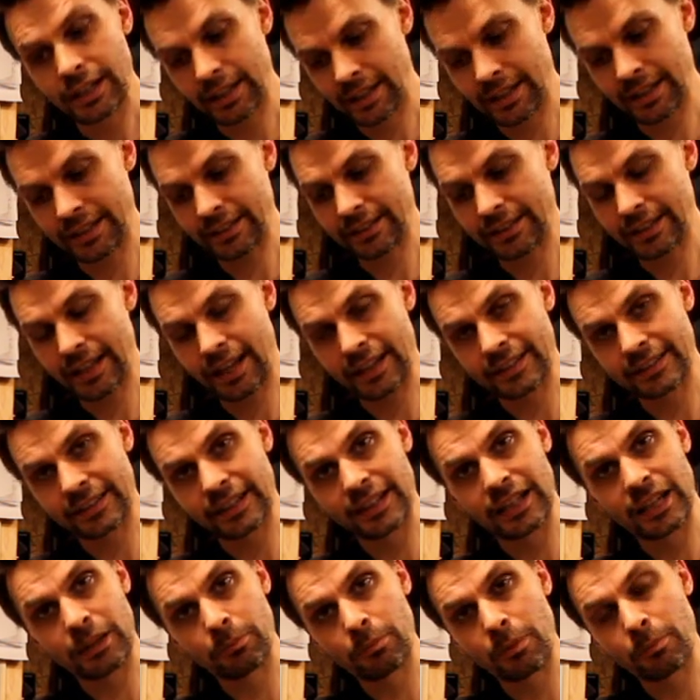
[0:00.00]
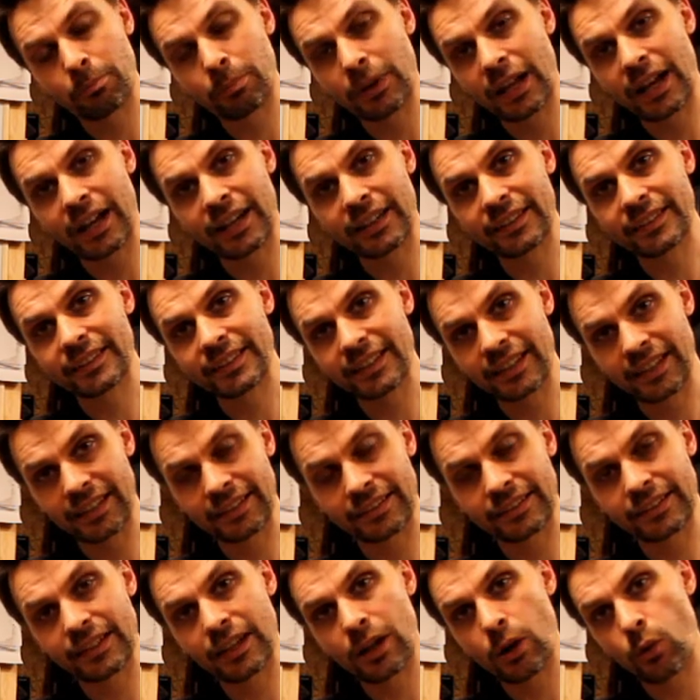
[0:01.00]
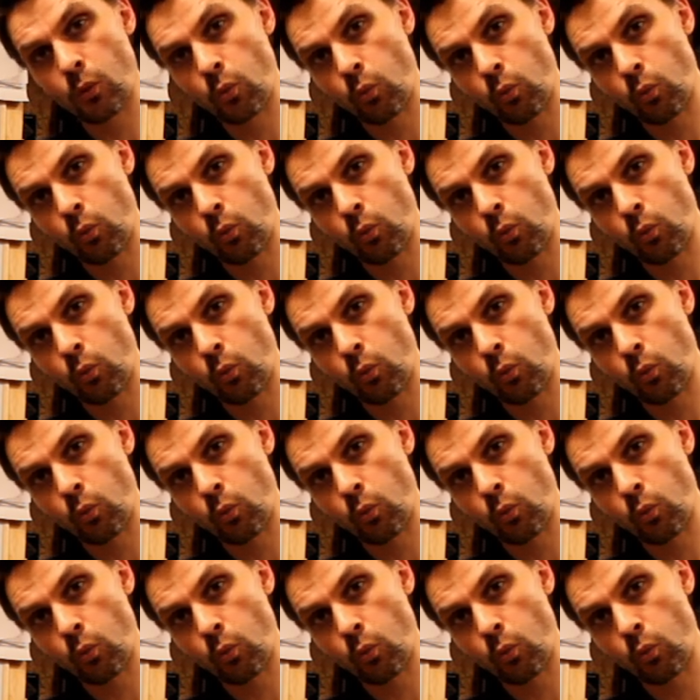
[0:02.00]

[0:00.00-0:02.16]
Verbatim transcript: is as the name implies it